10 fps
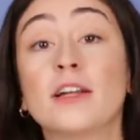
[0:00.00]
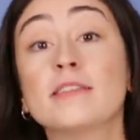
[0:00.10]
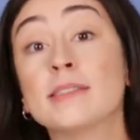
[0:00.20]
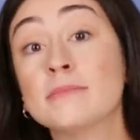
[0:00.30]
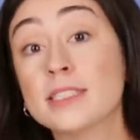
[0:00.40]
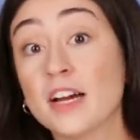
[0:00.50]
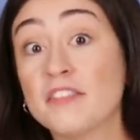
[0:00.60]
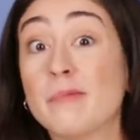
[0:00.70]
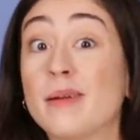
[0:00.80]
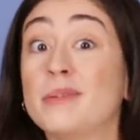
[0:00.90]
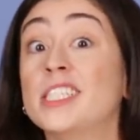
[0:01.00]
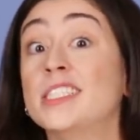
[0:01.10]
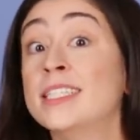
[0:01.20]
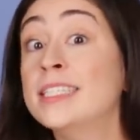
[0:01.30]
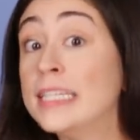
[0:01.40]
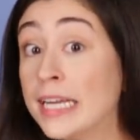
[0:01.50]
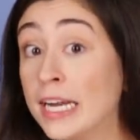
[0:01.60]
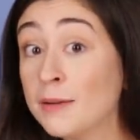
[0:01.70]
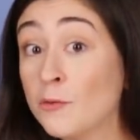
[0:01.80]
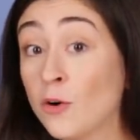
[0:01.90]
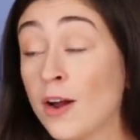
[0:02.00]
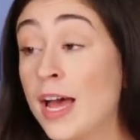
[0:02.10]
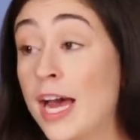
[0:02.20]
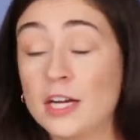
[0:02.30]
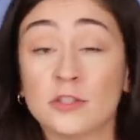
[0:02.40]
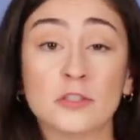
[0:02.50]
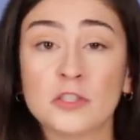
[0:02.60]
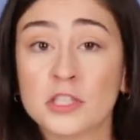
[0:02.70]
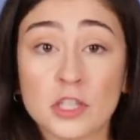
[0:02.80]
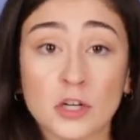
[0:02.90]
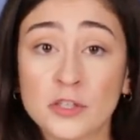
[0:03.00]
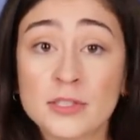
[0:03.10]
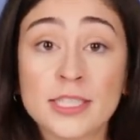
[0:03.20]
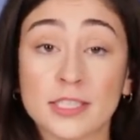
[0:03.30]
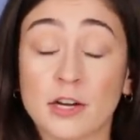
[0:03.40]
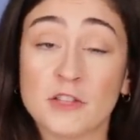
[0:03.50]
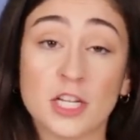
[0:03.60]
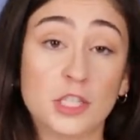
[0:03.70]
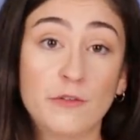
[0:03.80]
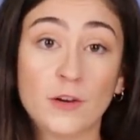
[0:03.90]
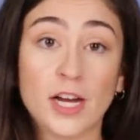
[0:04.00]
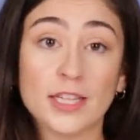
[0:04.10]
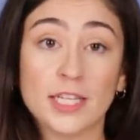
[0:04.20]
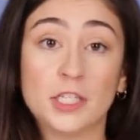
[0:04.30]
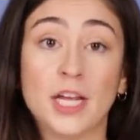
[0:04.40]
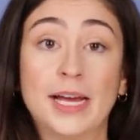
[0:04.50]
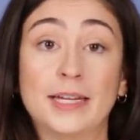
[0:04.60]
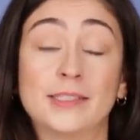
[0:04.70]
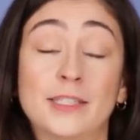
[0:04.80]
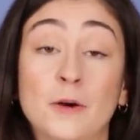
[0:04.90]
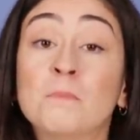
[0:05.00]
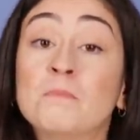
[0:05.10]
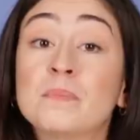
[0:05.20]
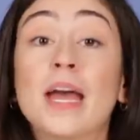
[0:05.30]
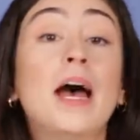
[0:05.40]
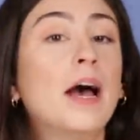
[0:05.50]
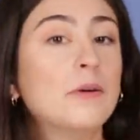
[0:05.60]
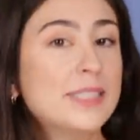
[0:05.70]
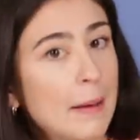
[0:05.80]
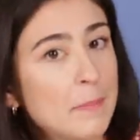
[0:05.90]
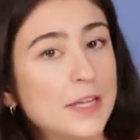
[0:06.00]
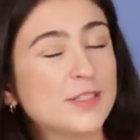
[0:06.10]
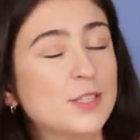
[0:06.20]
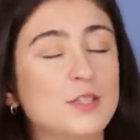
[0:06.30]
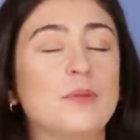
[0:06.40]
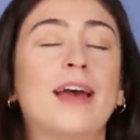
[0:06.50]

rid of some stuff that maybe she didn't need anymore, and also to start using stuff that she forgot that she had. So I was happy to do